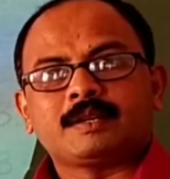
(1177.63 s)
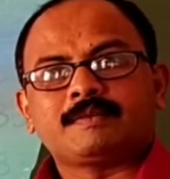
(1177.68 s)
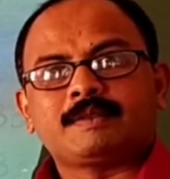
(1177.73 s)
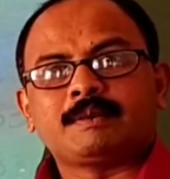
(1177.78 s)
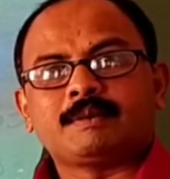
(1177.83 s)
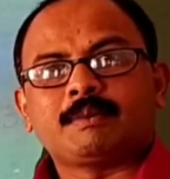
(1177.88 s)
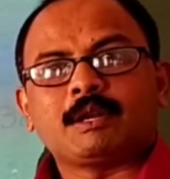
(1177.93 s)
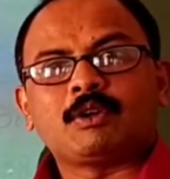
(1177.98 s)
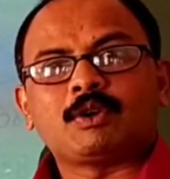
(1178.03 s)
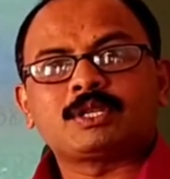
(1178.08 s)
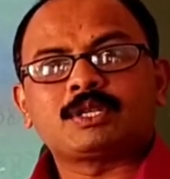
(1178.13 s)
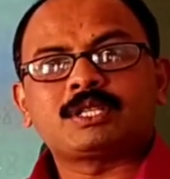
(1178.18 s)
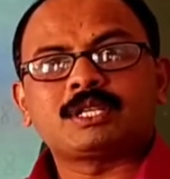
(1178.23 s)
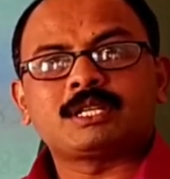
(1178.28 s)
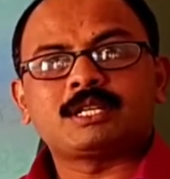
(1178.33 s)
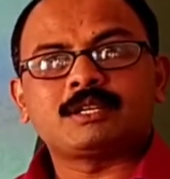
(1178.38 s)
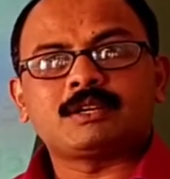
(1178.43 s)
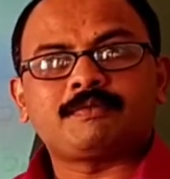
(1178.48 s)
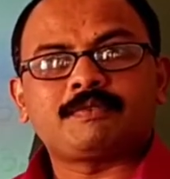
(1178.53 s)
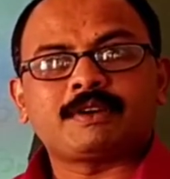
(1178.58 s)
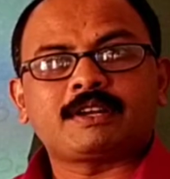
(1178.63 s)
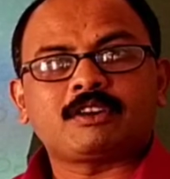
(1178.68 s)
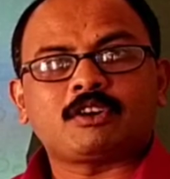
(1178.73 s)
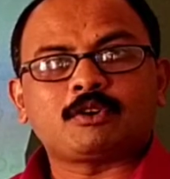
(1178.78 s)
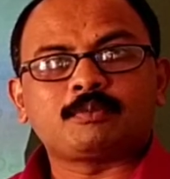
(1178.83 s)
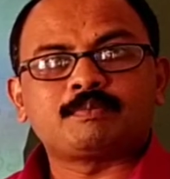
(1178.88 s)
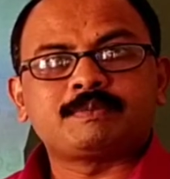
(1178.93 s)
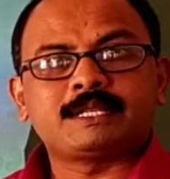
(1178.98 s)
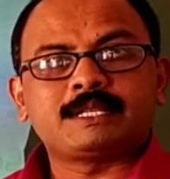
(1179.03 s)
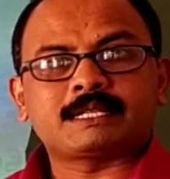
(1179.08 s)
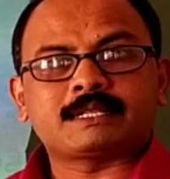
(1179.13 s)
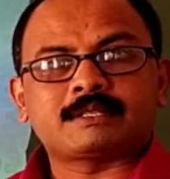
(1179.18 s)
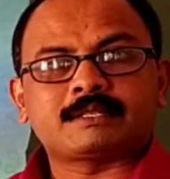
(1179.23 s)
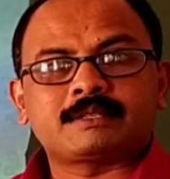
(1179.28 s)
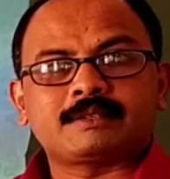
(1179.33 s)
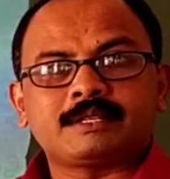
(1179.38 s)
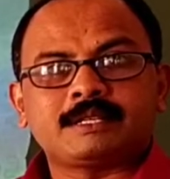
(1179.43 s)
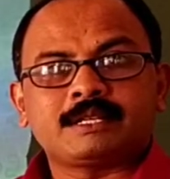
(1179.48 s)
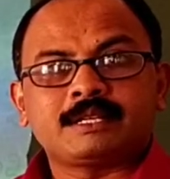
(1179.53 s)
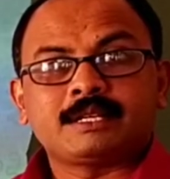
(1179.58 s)
The velocity of an object
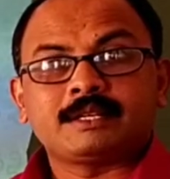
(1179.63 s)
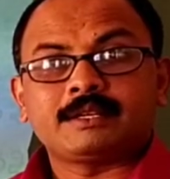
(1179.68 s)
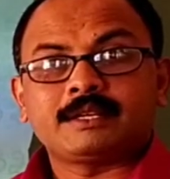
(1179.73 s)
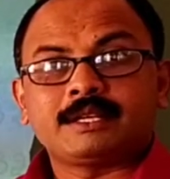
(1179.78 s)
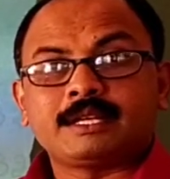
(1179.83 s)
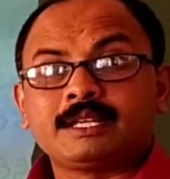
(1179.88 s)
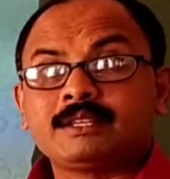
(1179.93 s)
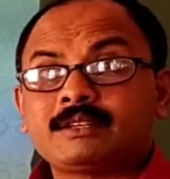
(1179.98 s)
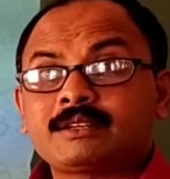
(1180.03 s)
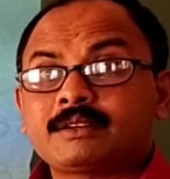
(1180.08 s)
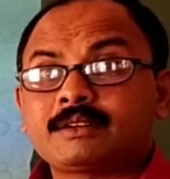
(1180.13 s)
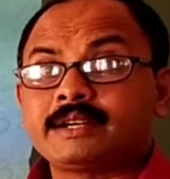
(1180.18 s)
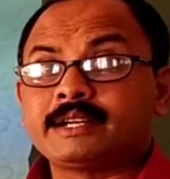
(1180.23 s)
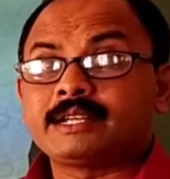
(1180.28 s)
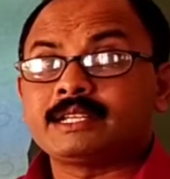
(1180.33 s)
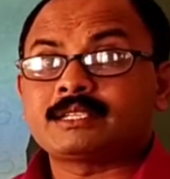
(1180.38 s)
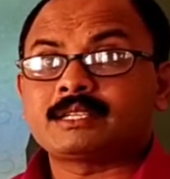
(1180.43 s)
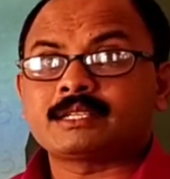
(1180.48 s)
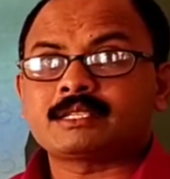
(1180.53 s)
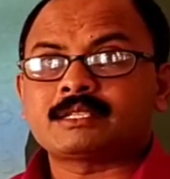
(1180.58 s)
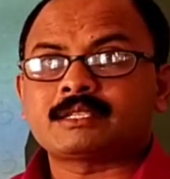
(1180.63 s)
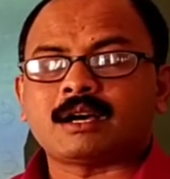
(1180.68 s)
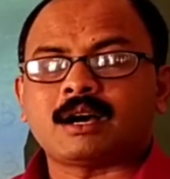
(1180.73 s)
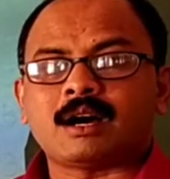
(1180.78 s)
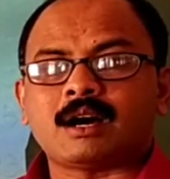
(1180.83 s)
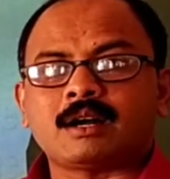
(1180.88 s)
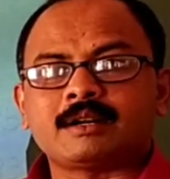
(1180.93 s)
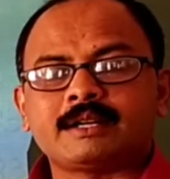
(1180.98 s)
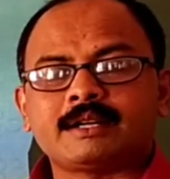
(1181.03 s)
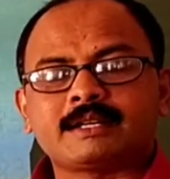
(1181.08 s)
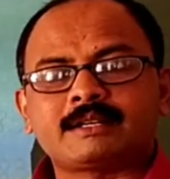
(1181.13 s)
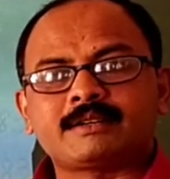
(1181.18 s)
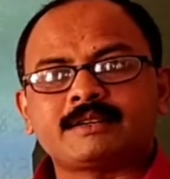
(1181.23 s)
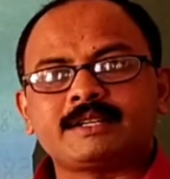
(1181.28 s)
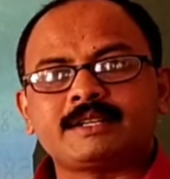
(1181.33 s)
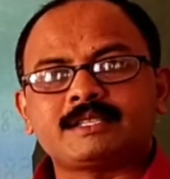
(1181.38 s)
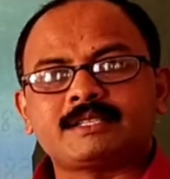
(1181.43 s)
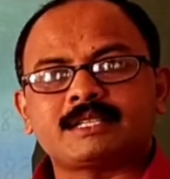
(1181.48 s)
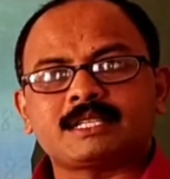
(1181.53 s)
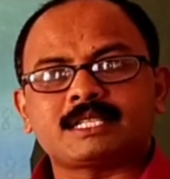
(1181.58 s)
increases or
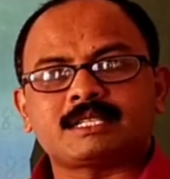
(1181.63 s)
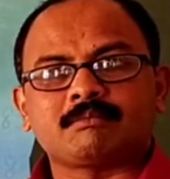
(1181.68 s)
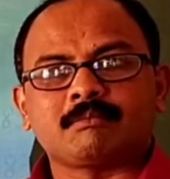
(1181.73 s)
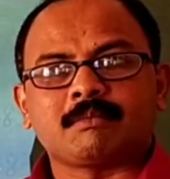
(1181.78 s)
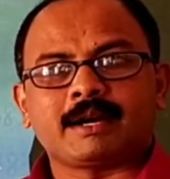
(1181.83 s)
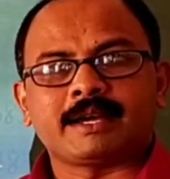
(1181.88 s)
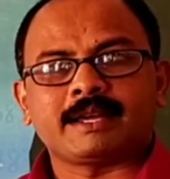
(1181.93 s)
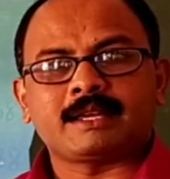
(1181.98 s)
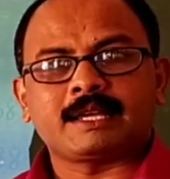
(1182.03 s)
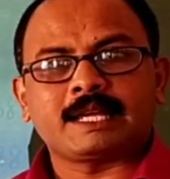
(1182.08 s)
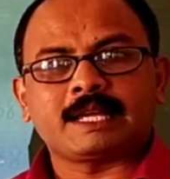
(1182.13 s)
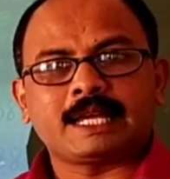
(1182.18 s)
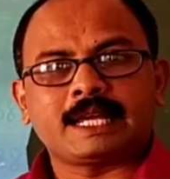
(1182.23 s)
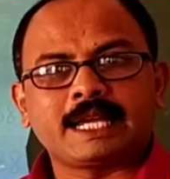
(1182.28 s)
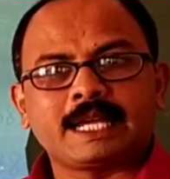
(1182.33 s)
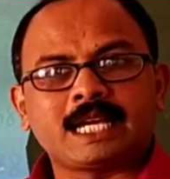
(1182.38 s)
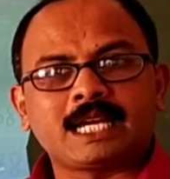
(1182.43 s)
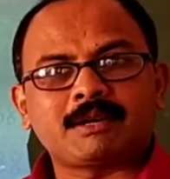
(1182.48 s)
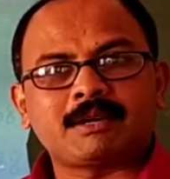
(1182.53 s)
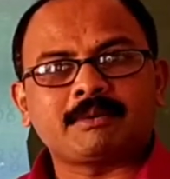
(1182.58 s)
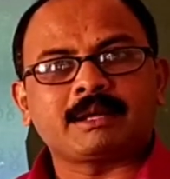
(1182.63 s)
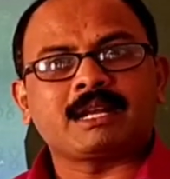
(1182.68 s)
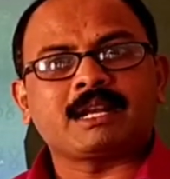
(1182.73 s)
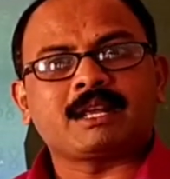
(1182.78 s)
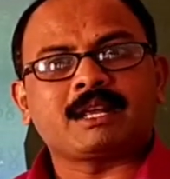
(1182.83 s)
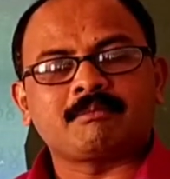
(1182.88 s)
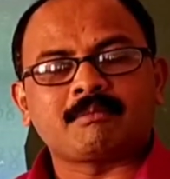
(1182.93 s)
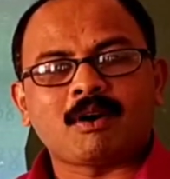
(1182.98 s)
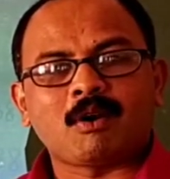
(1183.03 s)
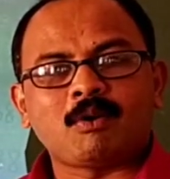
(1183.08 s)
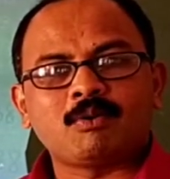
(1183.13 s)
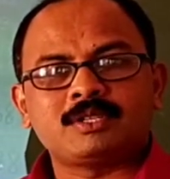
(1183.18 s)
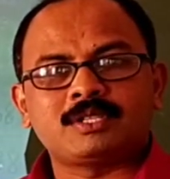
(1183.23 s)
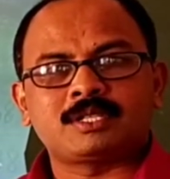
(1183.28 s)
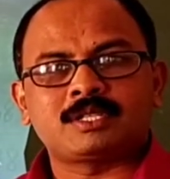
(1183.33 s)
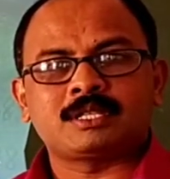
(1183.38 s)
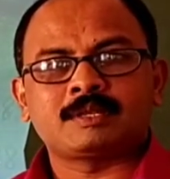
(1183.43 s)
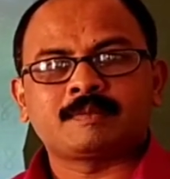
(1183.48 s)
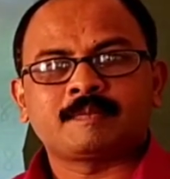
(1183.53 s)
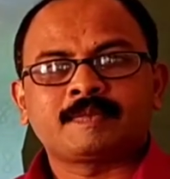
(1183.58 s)
decreases by equal
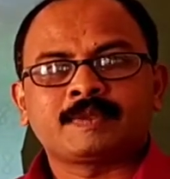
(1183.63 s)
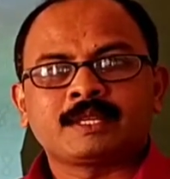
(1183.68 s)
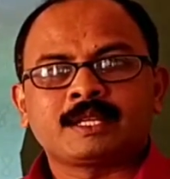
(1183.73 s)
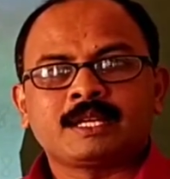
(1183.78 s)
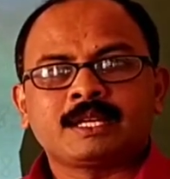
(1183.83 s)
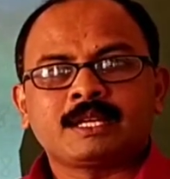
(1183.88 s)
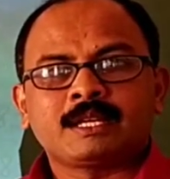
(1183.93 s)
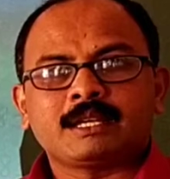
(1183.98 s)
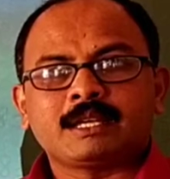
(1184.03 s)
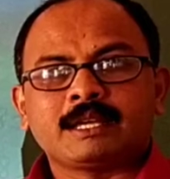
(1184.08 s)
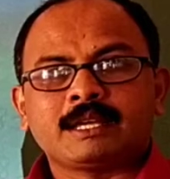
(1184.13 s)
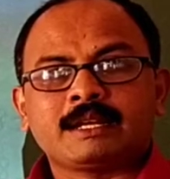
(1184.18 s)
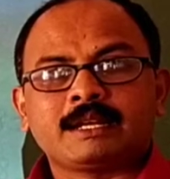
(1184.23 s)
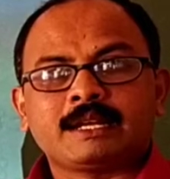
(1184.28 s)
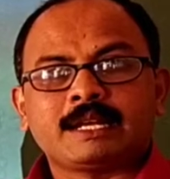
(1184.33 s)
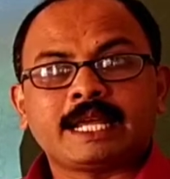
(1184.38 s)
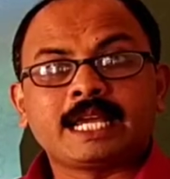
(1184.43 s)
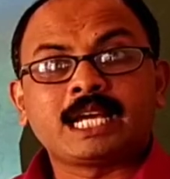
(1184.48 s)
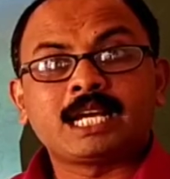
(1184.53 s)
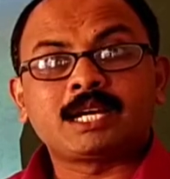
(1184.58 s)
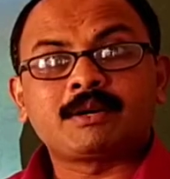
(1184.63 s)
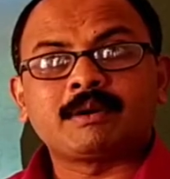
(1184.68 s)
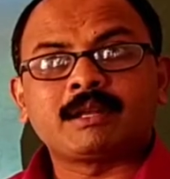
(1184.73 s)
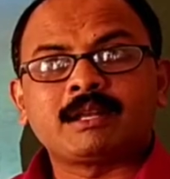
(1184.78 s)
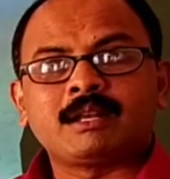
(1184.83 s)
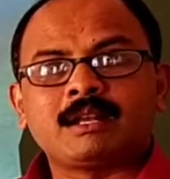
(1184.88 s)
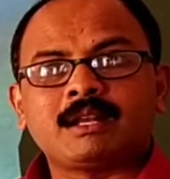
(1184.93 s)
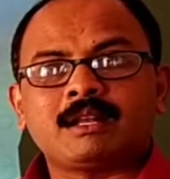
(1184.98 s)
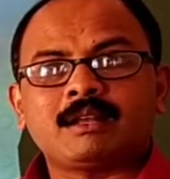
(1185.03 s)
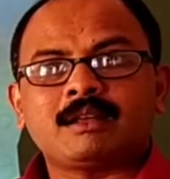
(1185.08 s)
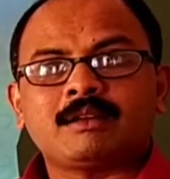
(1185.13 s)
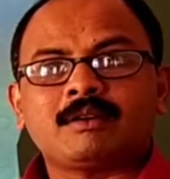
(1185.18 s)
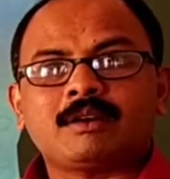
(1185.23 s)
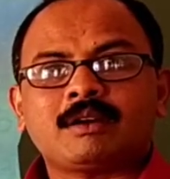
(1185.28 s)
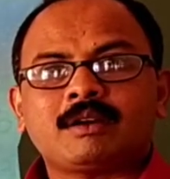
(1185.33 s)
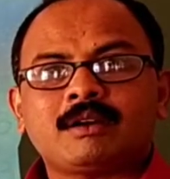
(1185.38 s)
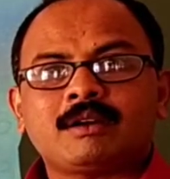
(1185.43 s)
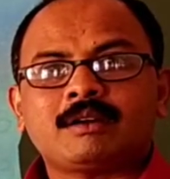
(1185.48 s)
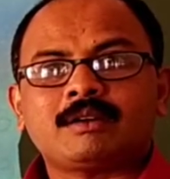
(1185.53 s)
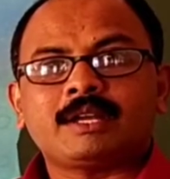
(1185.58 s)
amounts in equal
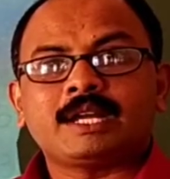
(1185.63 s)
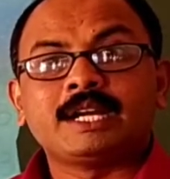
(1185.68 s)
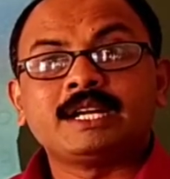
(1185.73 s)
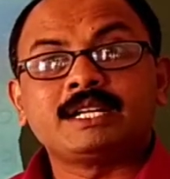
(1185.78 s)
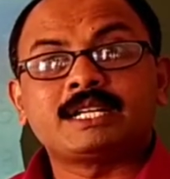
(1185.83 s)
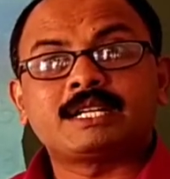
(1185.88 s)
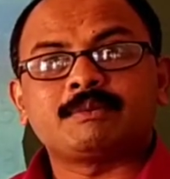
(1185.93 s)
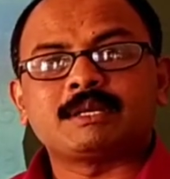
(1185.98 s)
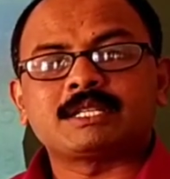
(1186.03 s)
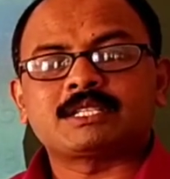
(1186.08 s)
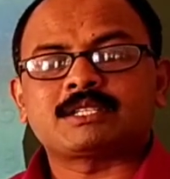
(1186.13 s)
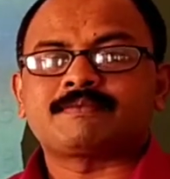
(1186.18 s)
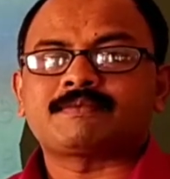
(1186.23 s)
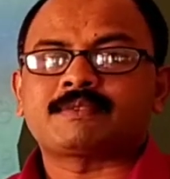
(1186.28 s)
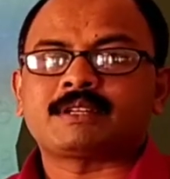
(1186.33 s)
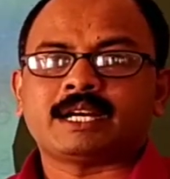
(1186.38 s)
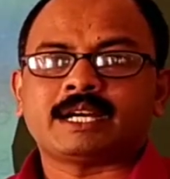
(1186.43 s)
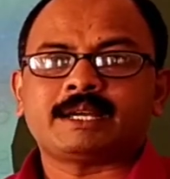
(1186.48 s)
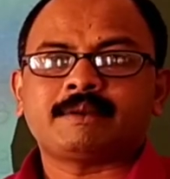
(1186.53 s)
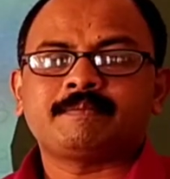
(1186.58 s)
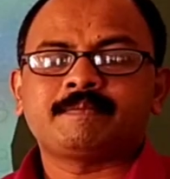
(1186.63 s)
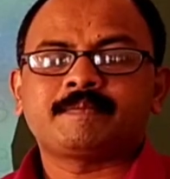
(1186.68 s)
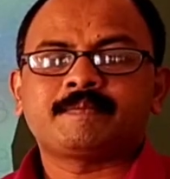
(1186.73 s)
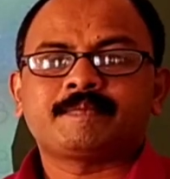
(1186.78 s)
intervals of time.